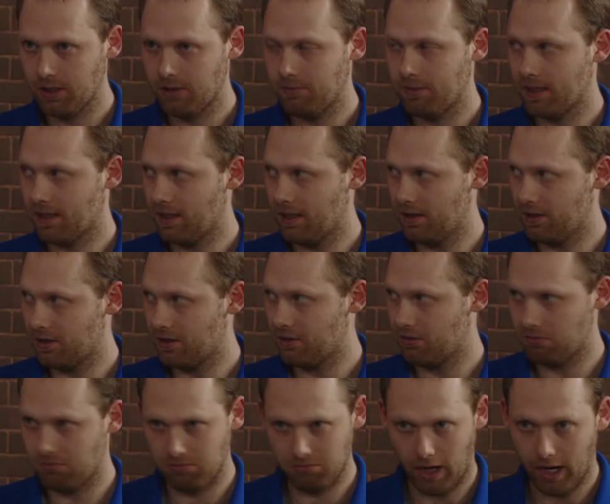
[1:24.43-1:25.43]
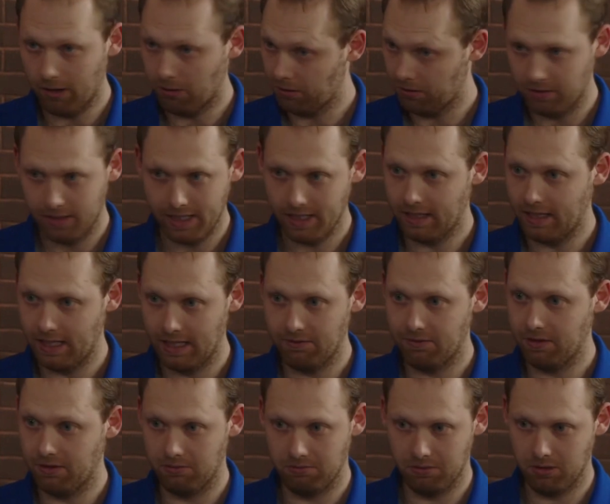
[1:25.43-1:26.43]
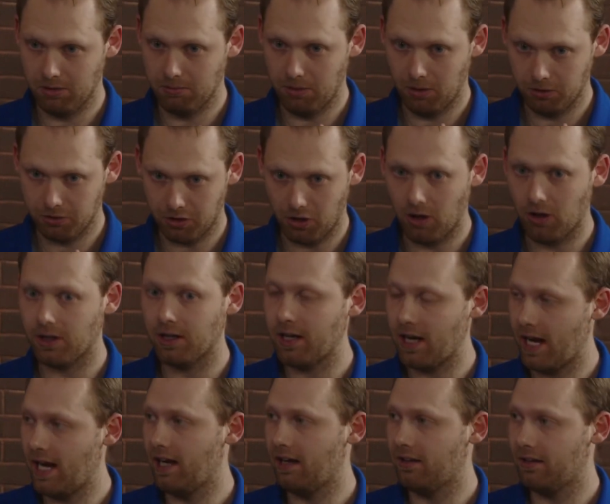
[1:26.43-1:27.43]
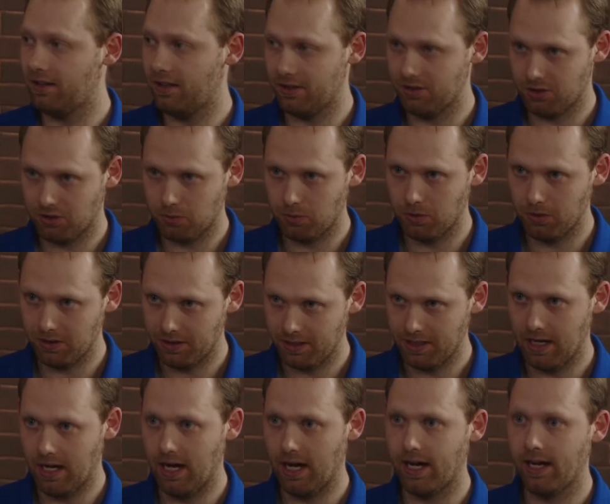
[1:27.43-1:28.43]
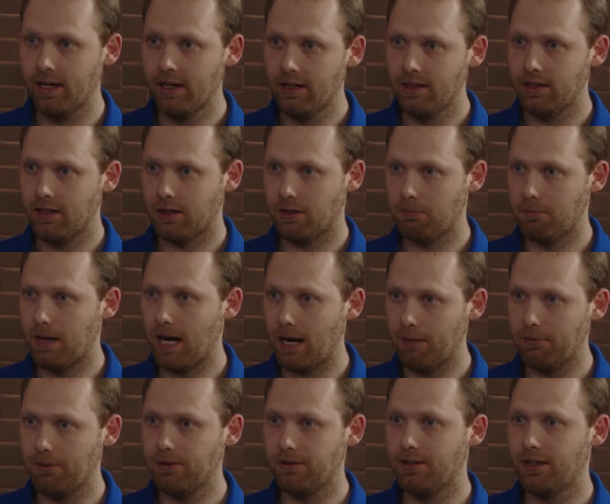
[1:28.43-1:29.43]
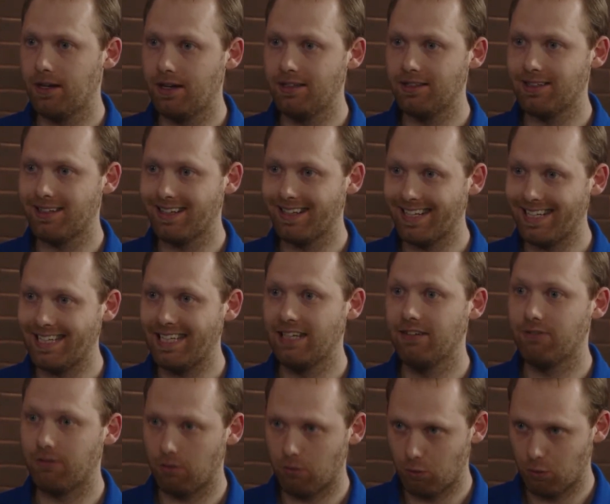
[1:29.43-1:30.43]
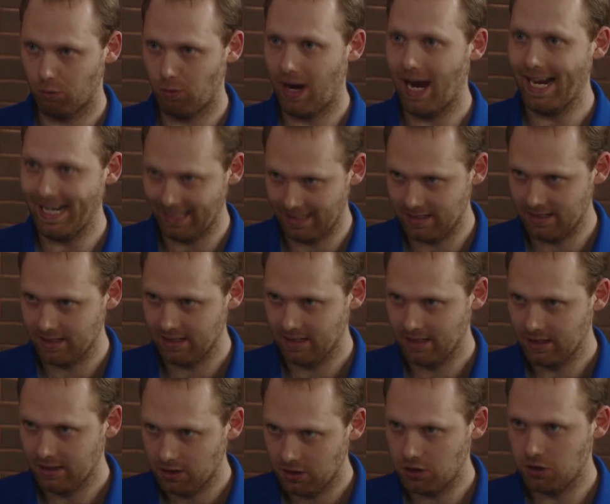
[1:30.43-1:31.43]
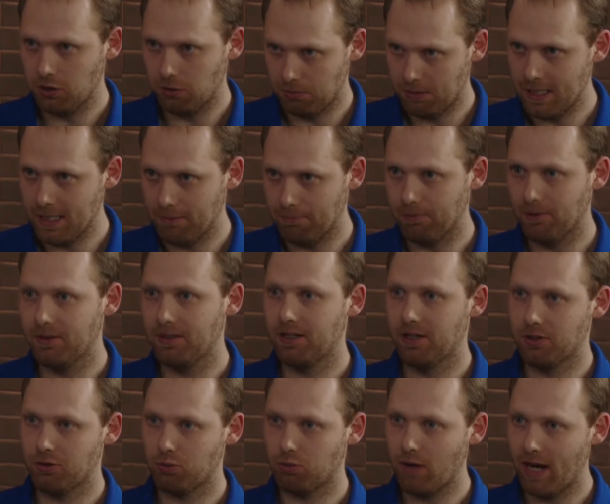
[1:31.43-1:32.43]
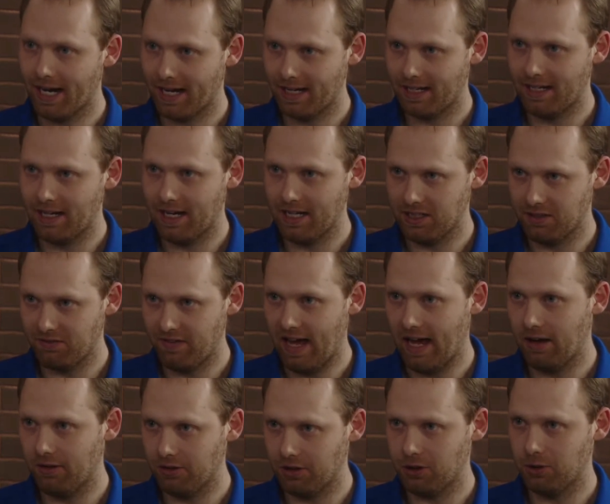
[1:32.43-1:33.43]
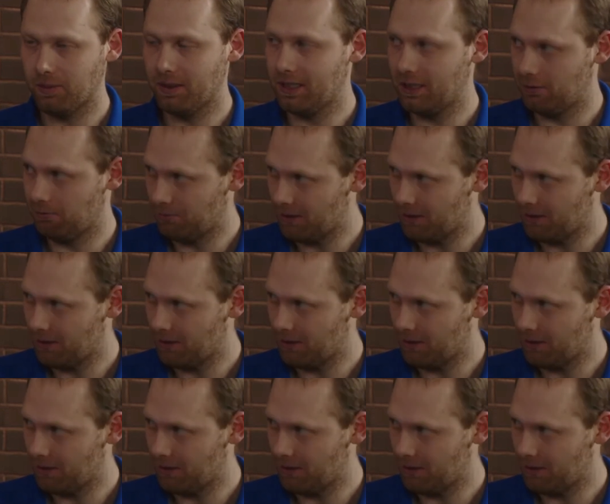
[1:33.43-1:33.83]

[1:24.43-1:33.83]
Because I don't think even the most ardent atheist would deny that the Bible does give rights to people. It does recognize value in